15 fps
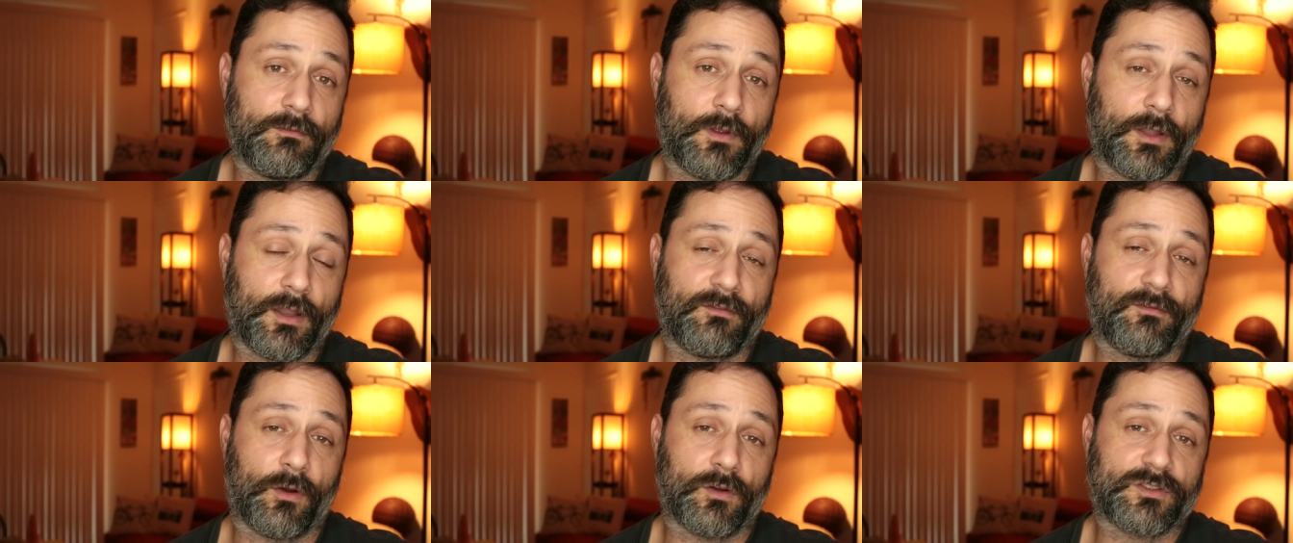
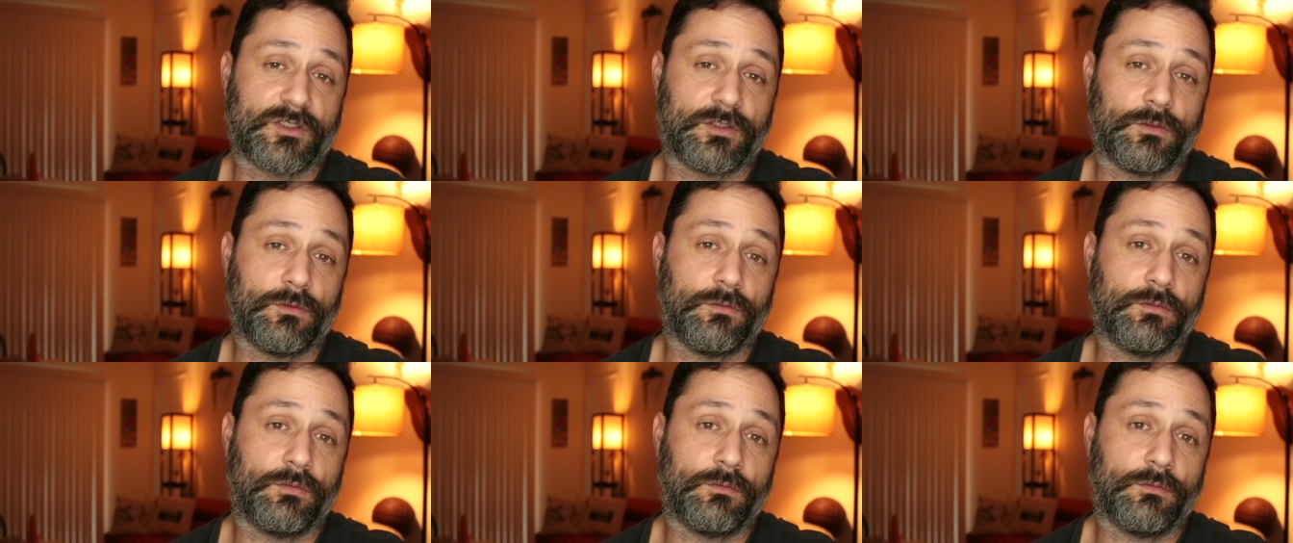enough votes
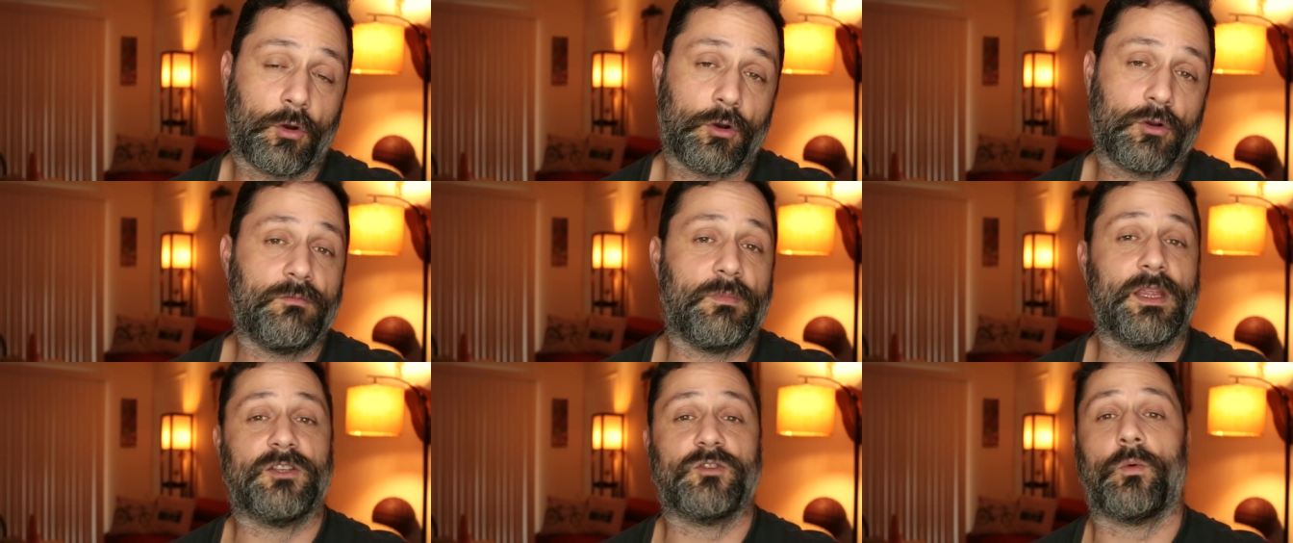to
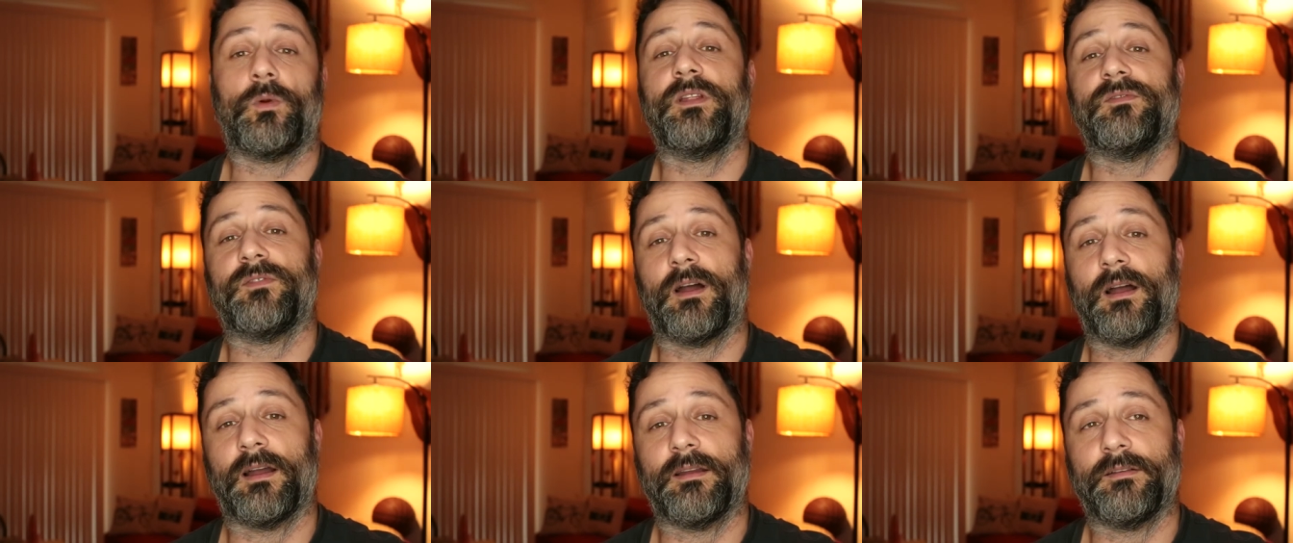earn me
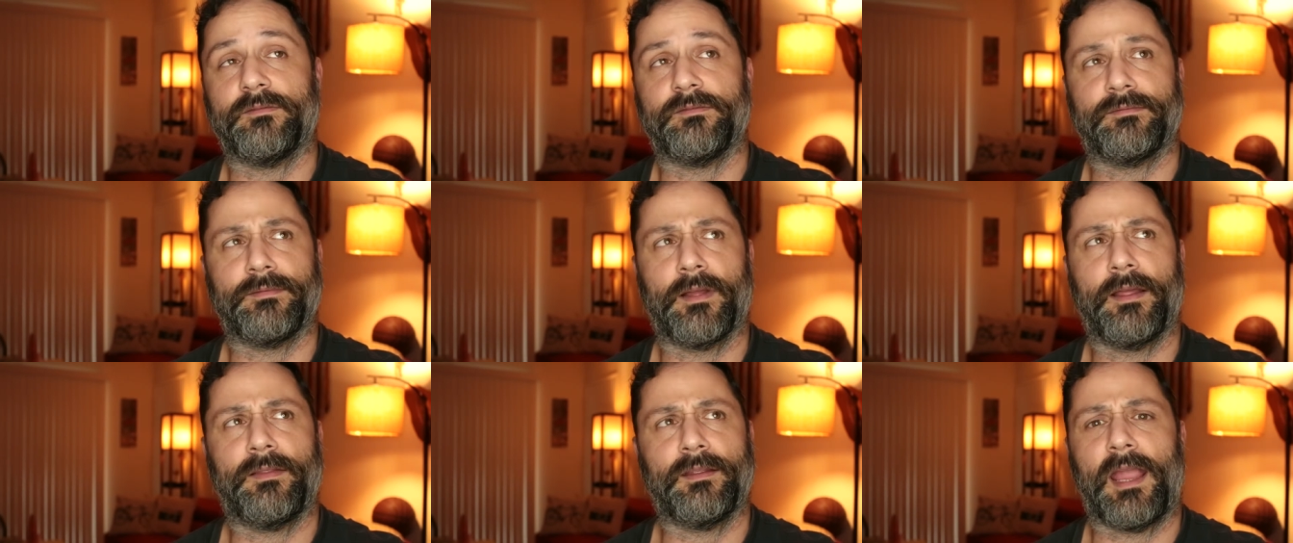25,
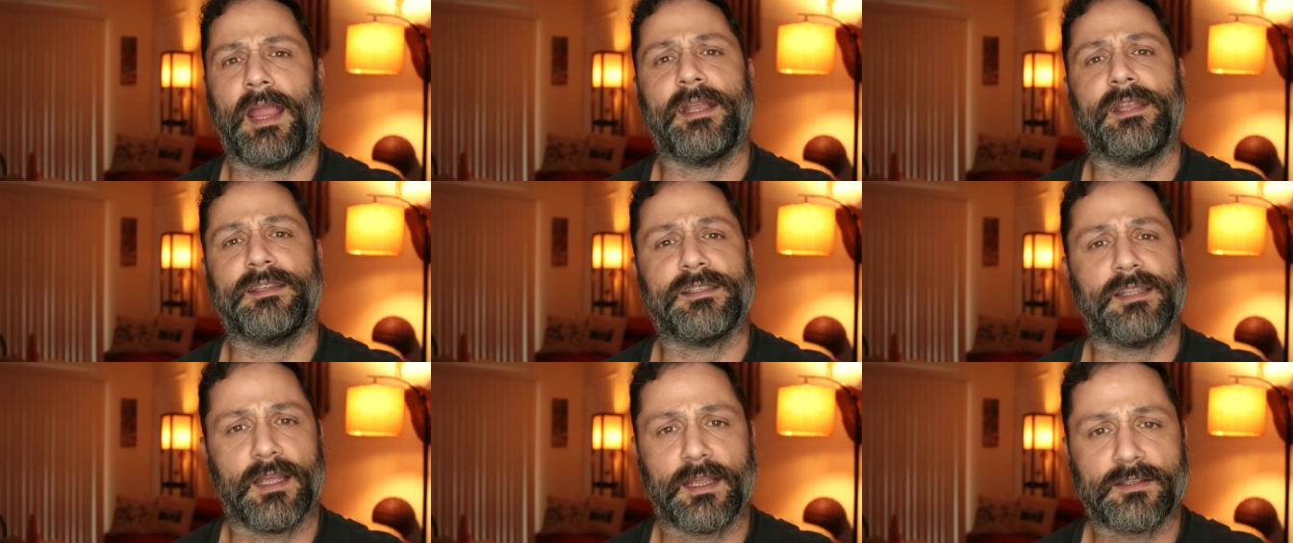I think
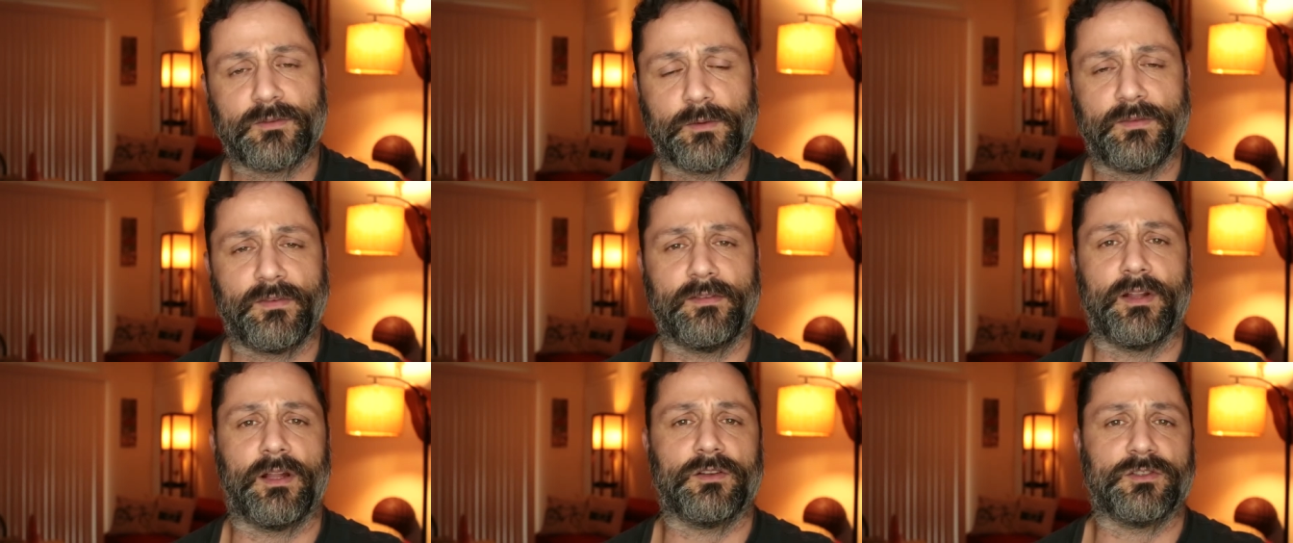86,
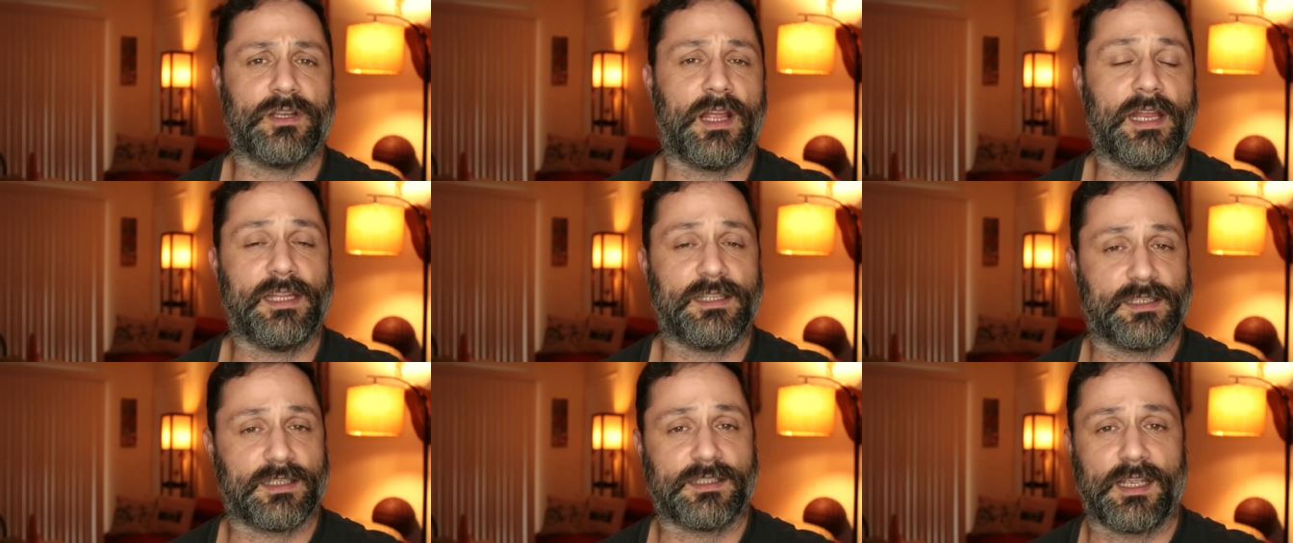
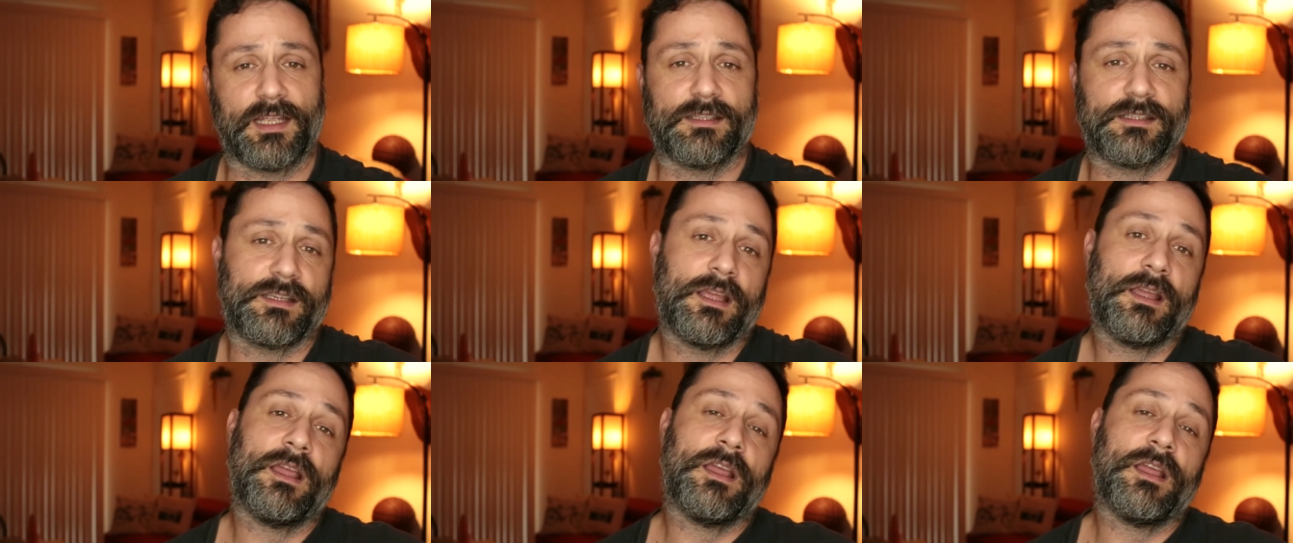$25.86